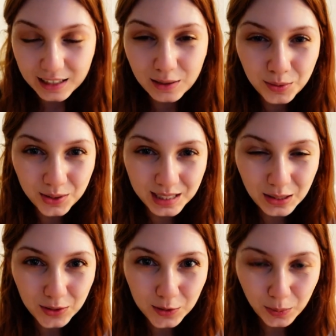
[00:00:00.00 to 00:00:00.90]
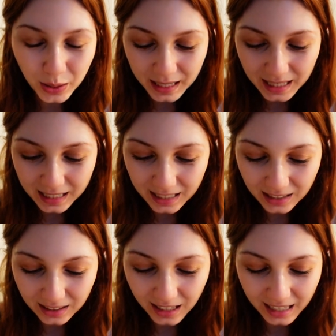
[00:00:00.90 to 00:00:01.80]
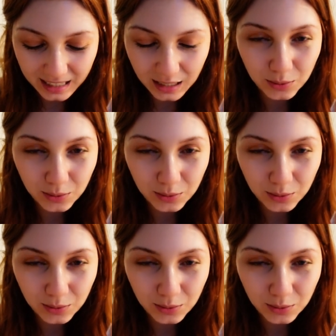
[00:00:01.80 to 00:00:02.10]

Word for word: the music was playing like it